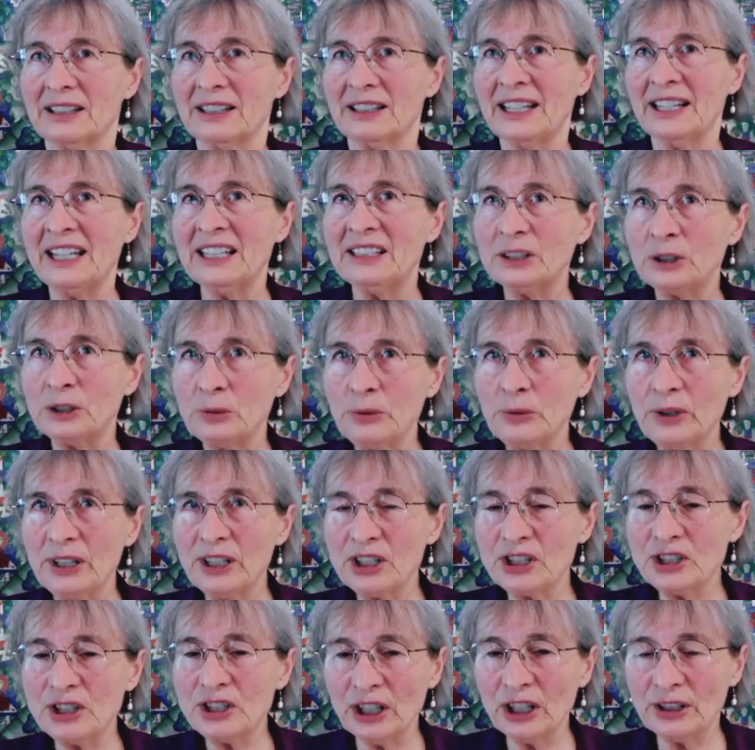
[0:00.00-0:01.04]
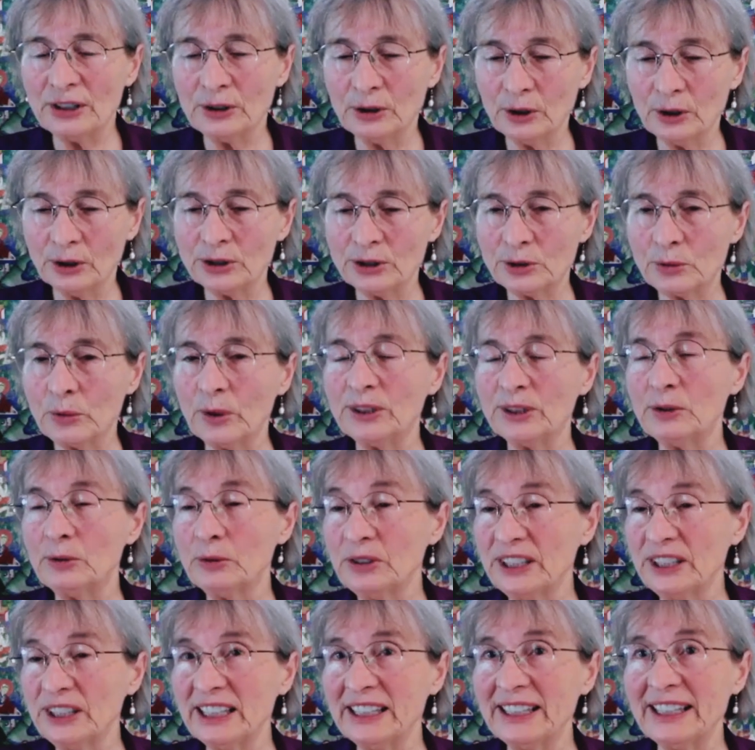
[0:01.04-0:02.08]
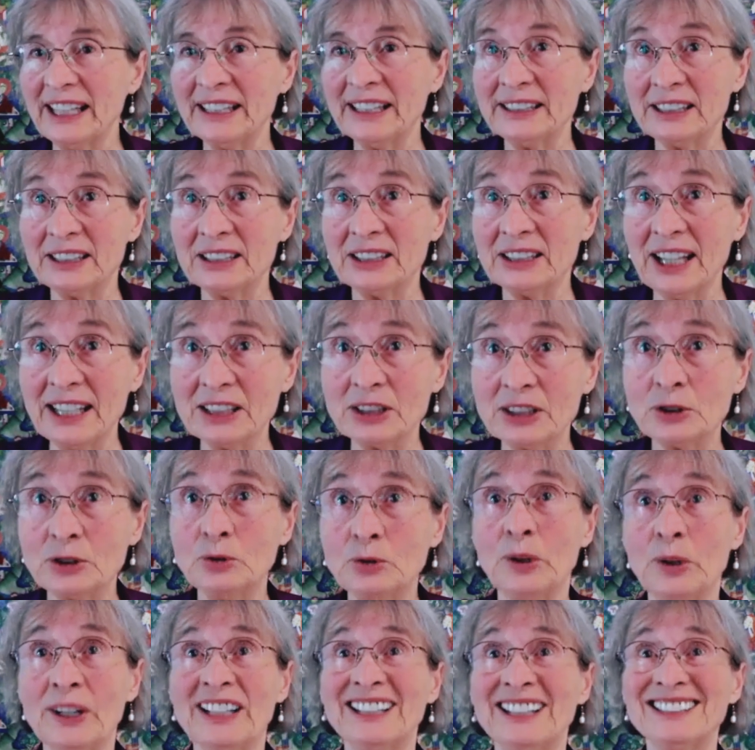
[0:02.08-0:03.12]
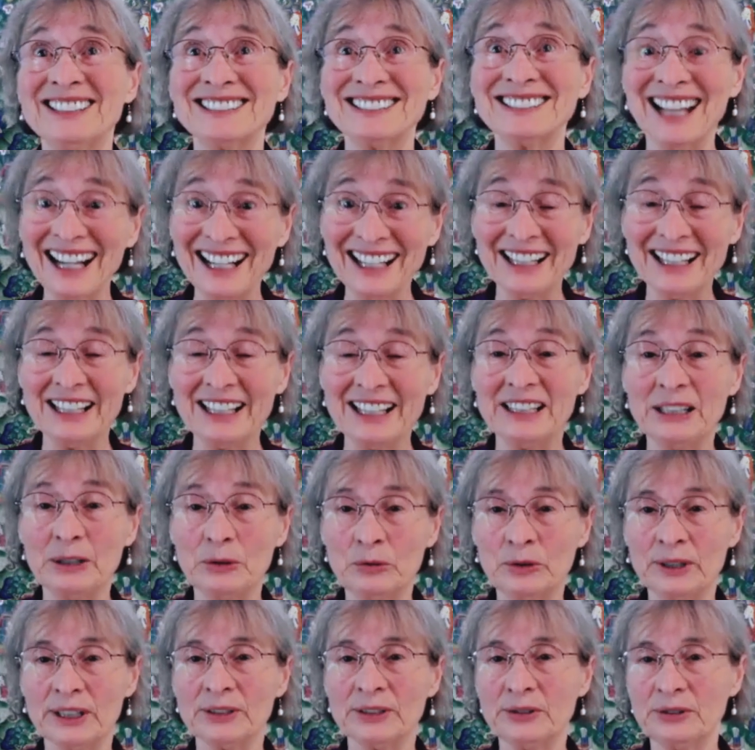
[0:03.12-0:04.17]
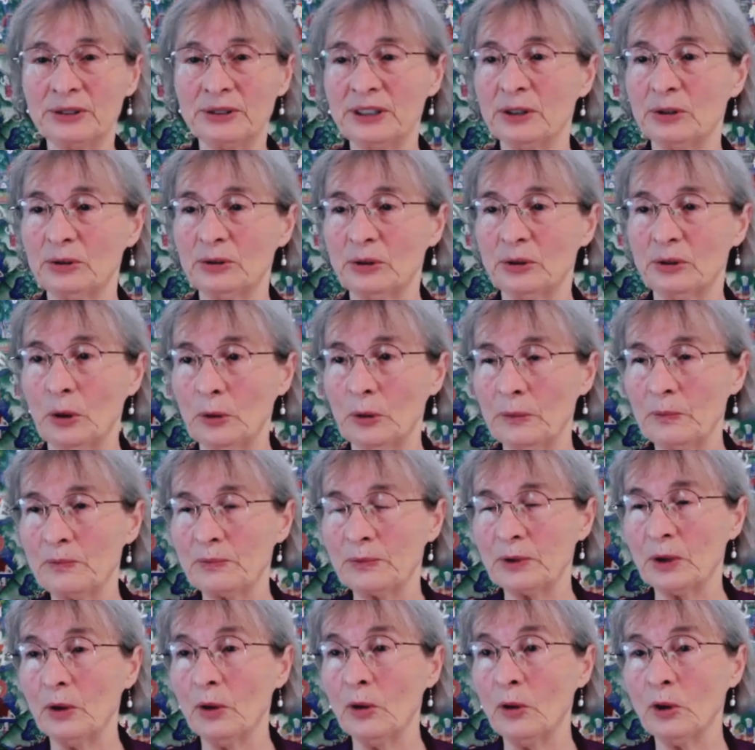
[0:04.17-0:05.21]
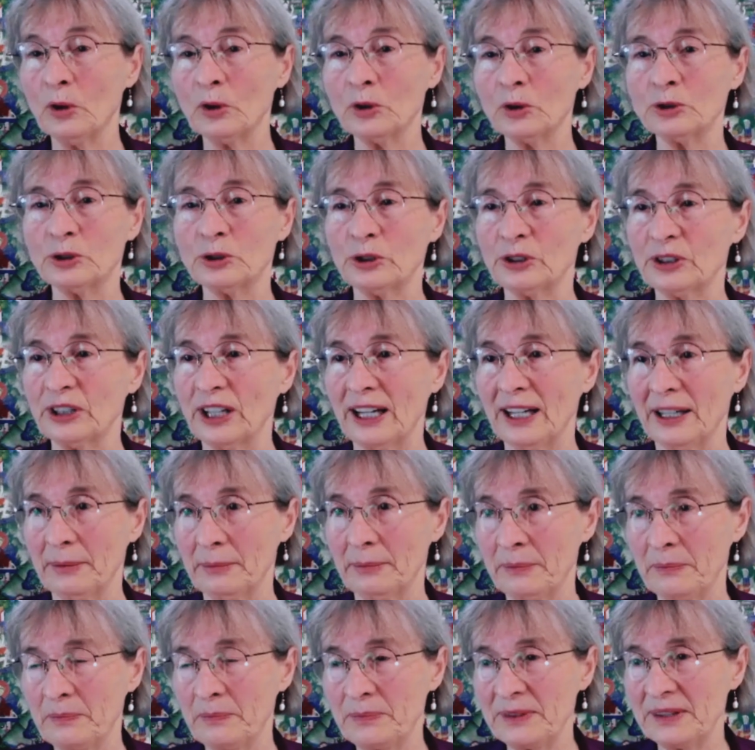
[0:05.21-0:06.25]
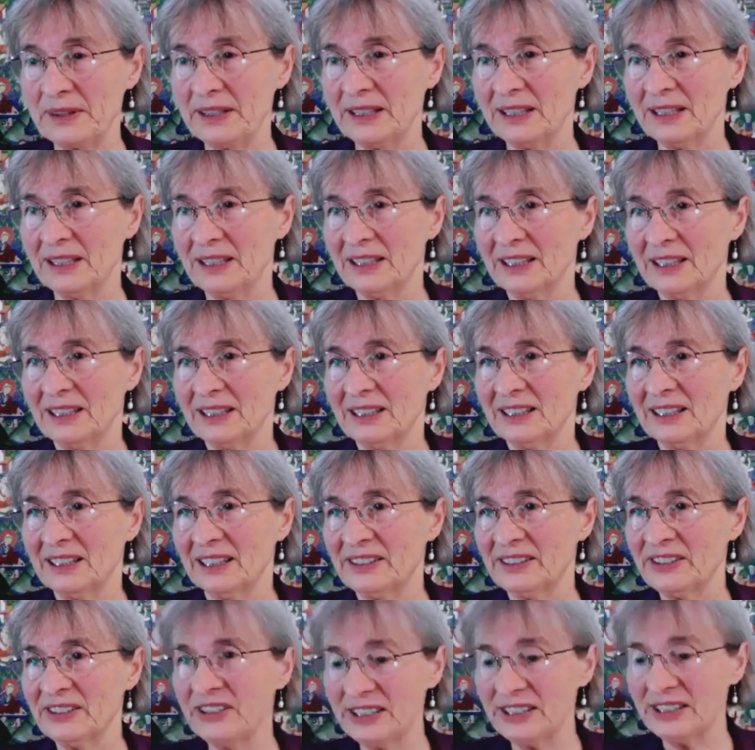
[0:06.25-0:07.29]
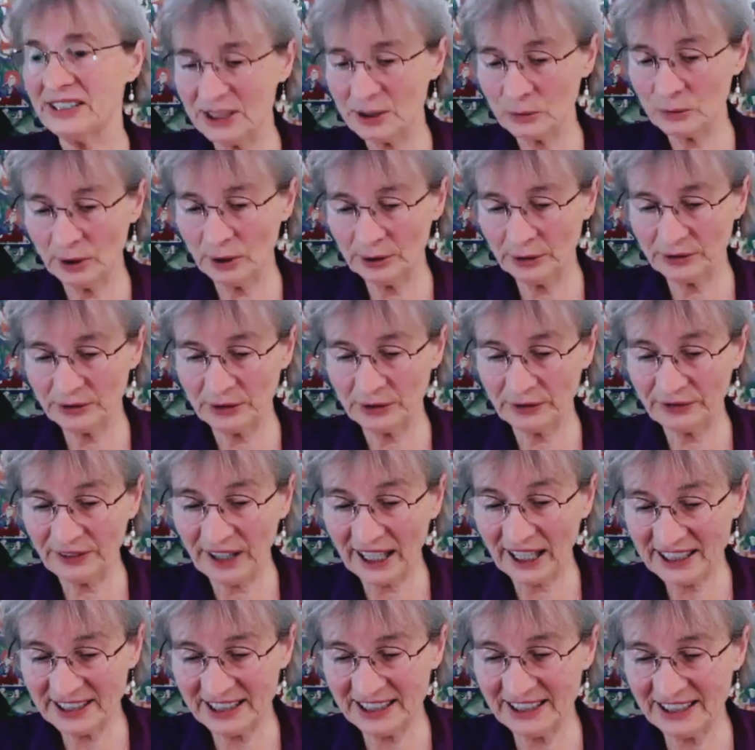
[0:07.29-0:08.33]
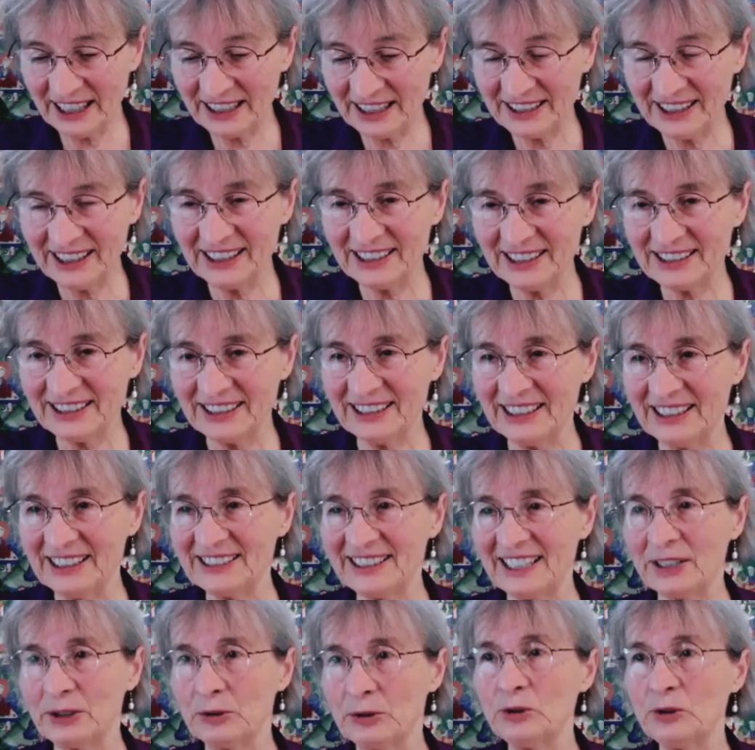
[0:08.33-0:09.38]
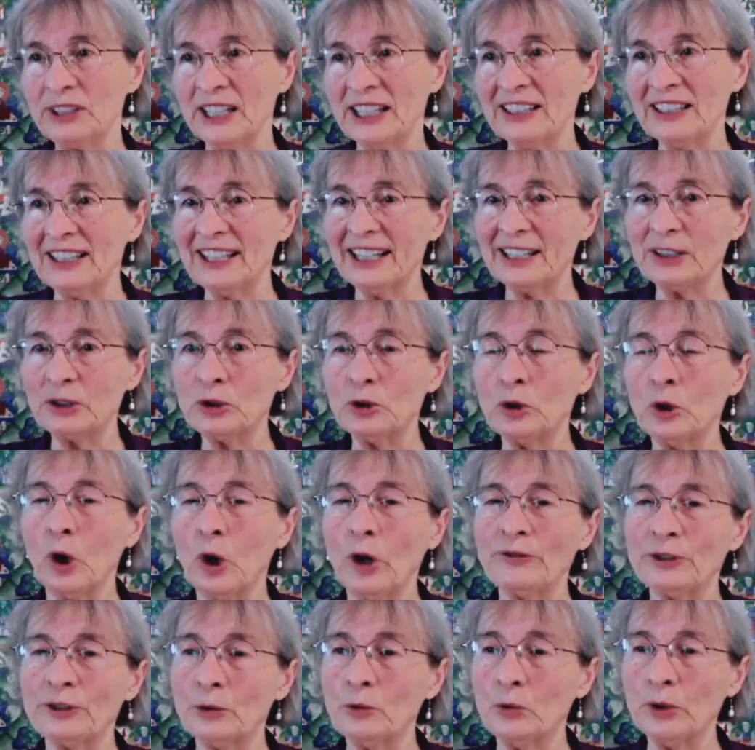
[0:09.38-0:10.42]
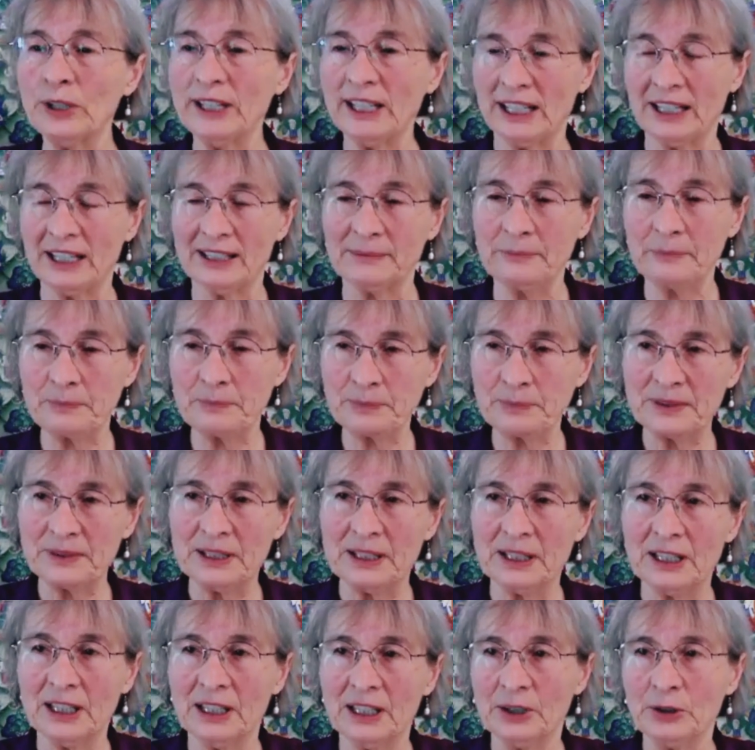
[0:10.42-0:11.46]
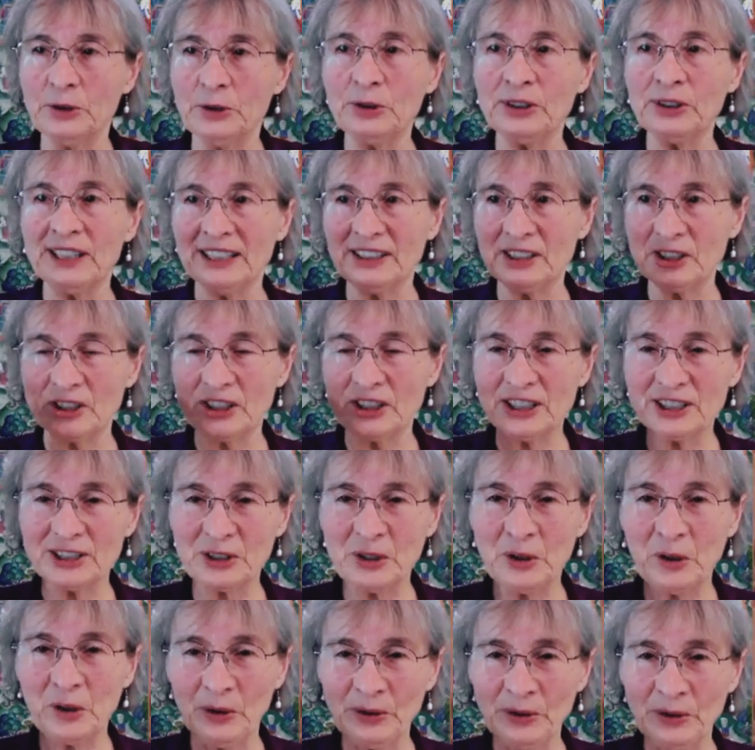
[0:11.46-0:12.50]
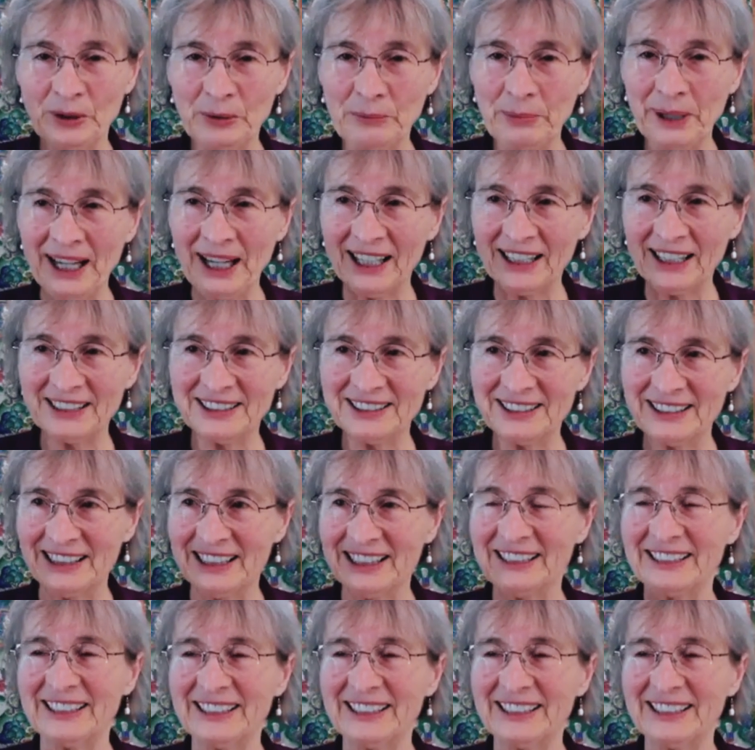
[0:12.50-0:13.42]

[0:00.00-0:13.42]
Intuition knows what you need, and it takes you exactly where you need to go all the time. This is one of the fascinating things, that you can let go of the wheel. You can just go on the back seat